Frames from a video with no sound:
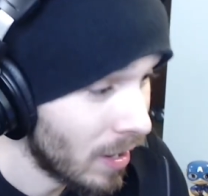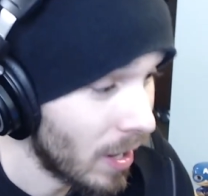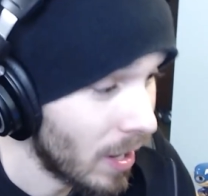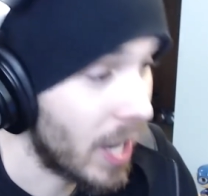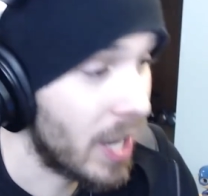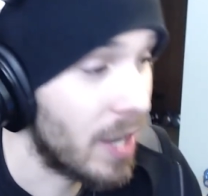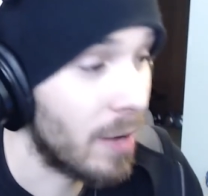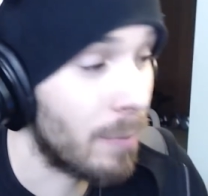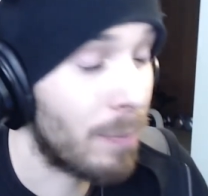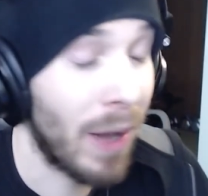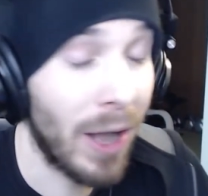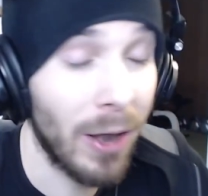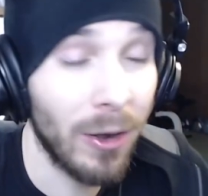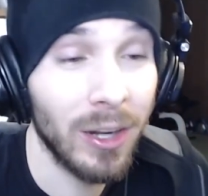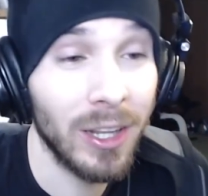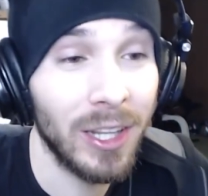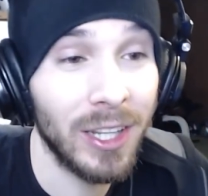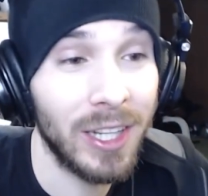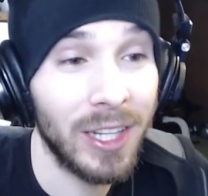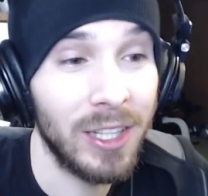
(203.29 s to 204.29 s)
And
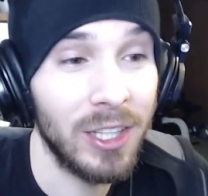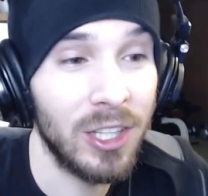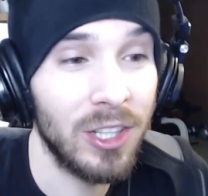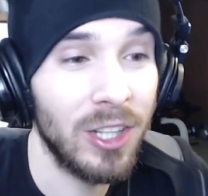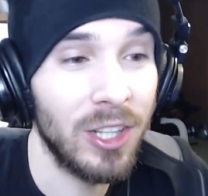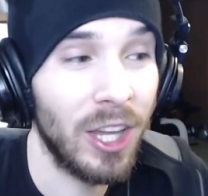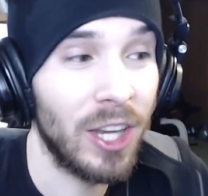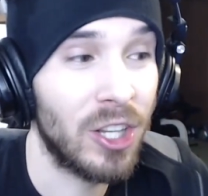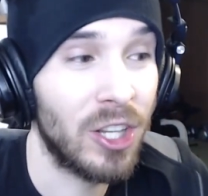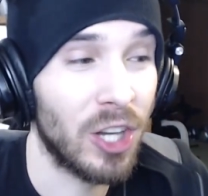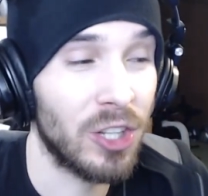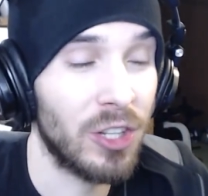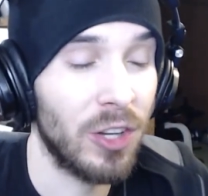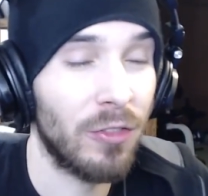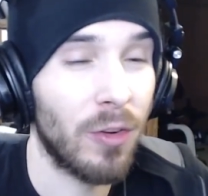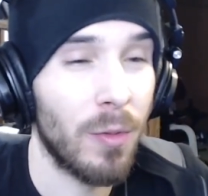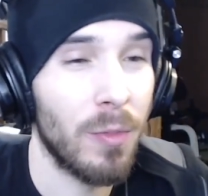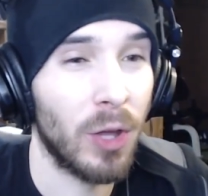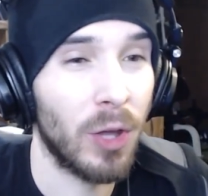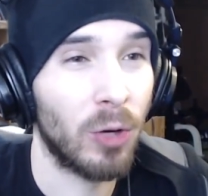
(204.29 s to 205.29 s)
apparently, like, judging
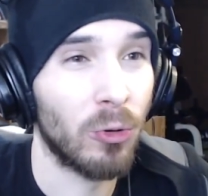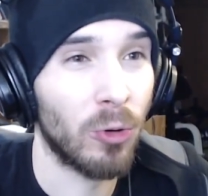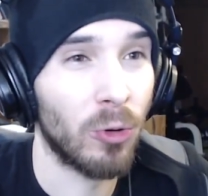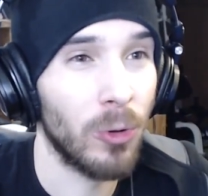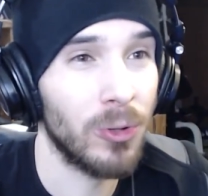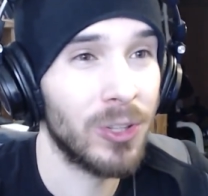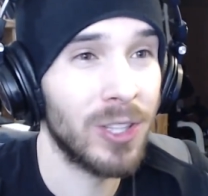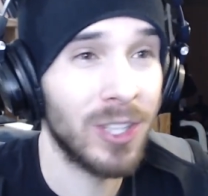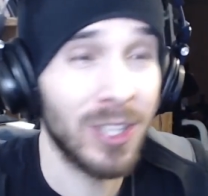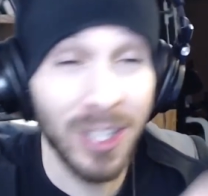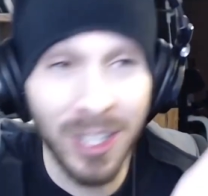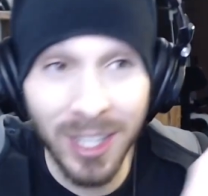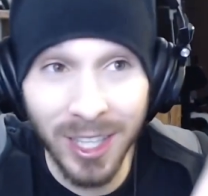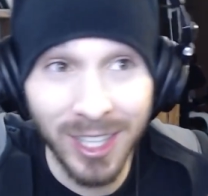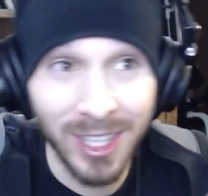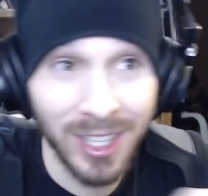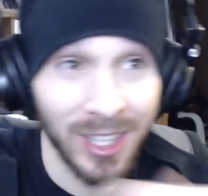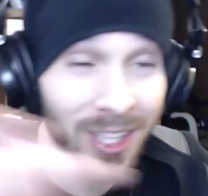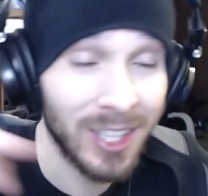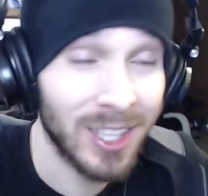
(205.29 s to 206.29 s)
from the growth
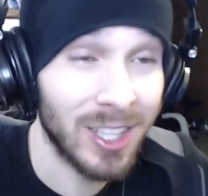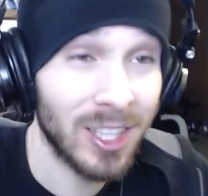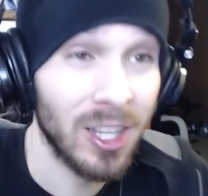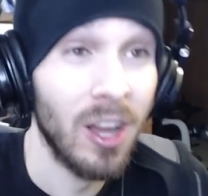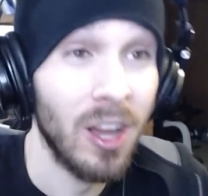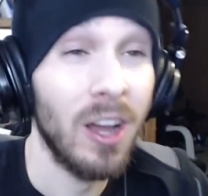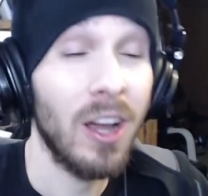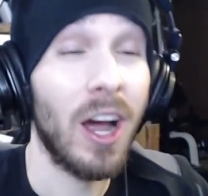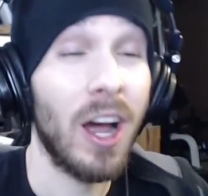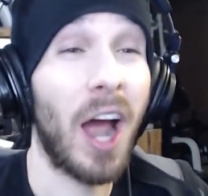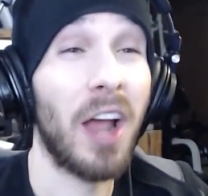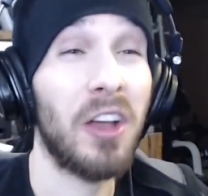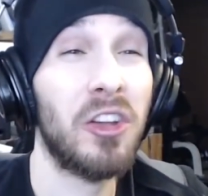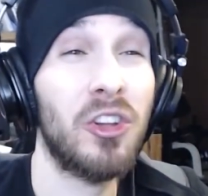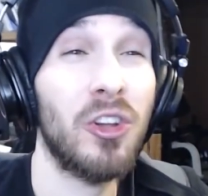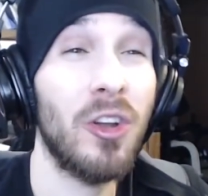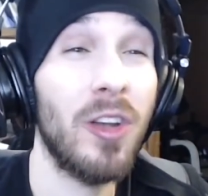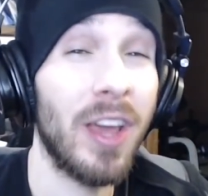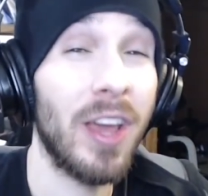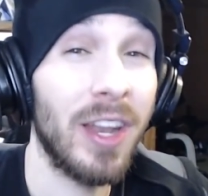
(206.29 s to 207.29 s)
statistics, I
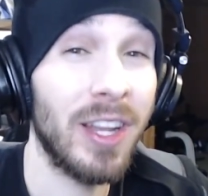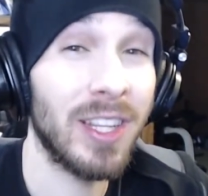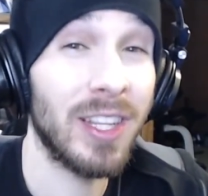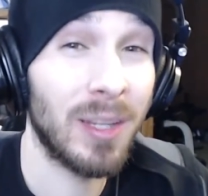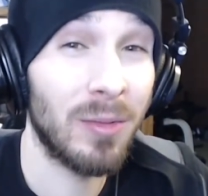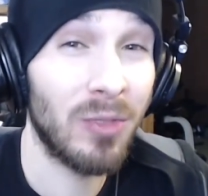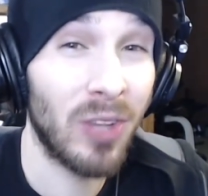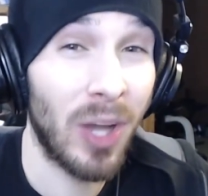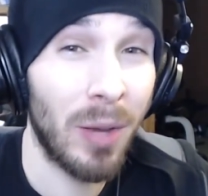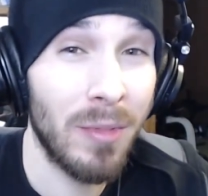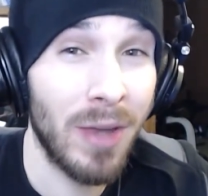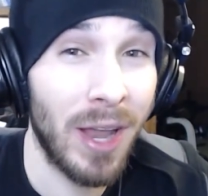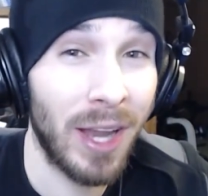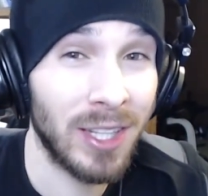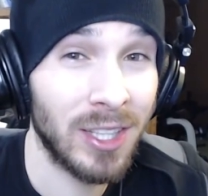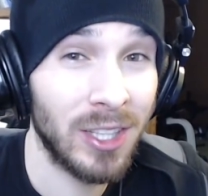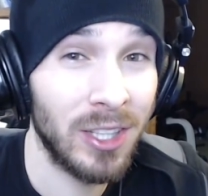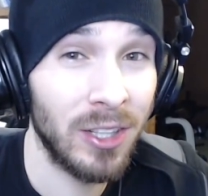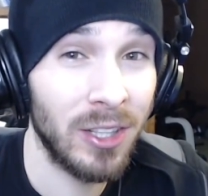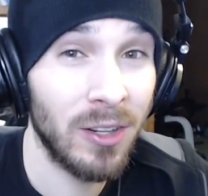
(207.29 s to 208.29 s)
should hit it sometime
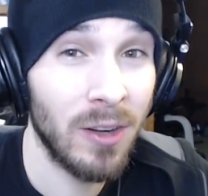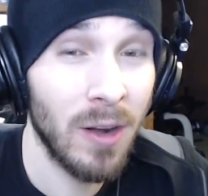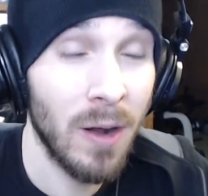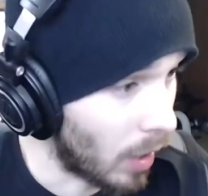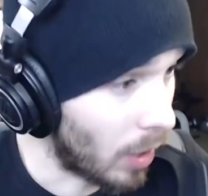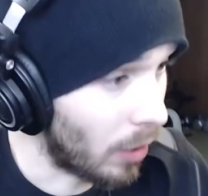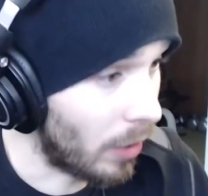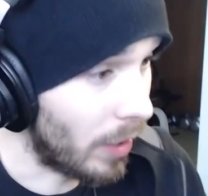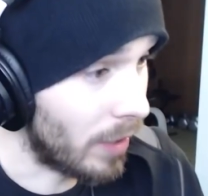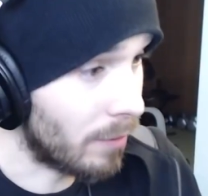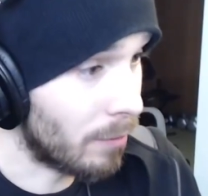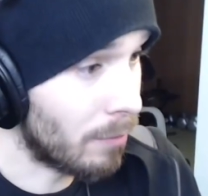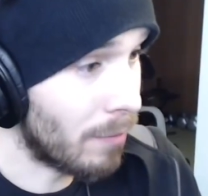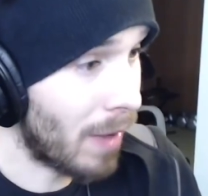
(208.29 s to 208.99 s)
next year. All right,